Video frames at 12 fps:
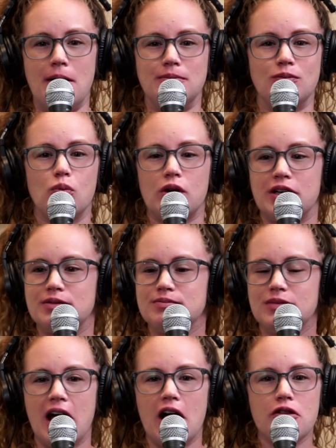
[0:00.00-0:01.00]
We're
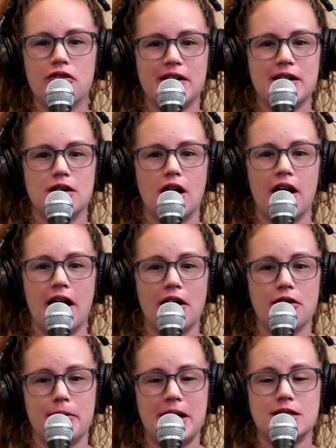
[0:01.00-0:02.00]
a health-based
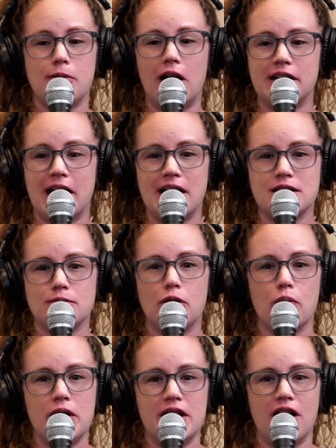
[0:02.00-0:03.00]
podcast, but
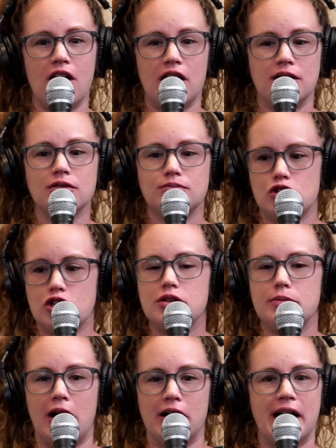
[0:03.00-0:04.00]
we are just a
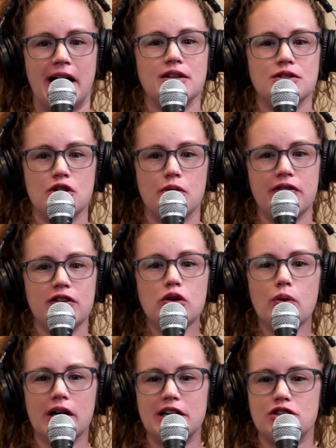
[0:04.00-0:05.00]
podcast. So if you
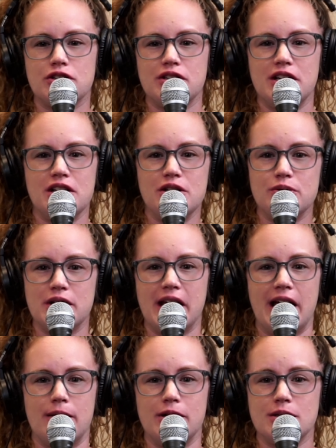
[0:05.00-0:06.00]
are interested in using
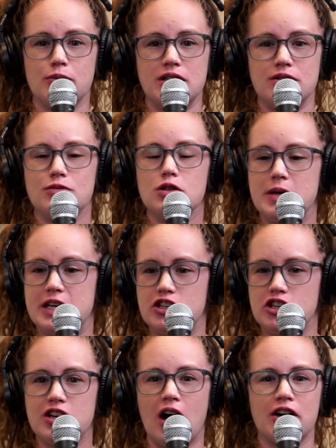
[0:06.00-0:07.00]
cannabis, please speak to your
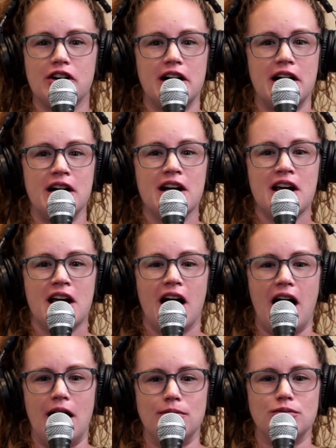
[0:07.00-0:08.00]
doctor,
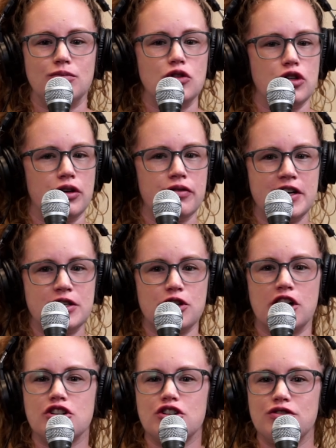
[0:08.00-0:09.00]
do your own
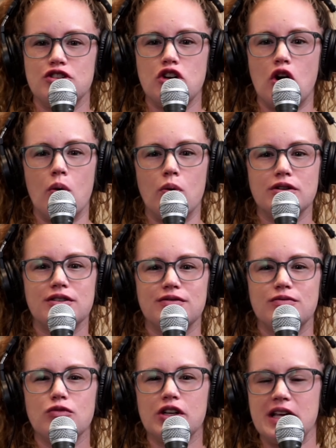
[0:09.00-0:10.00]
research. Don't
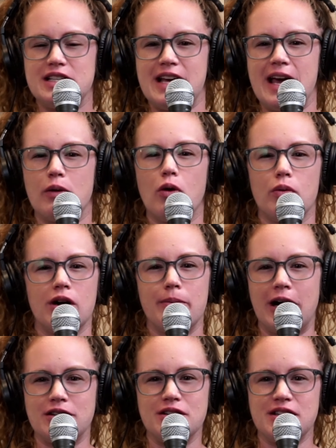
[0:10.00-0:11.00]
really take what we're
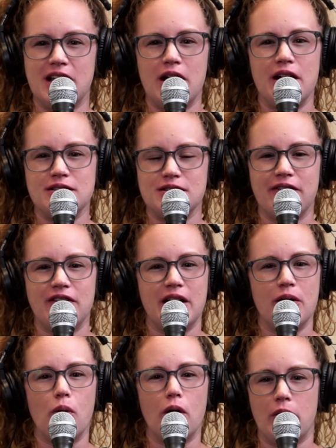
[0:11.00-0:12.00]
about to say as giving it
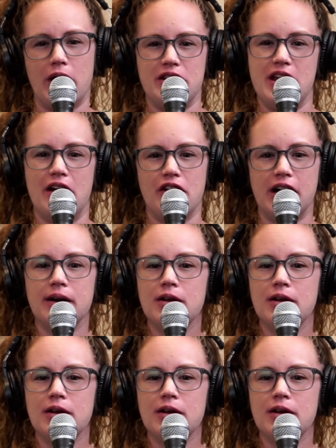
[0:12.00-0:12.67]
one way or the other.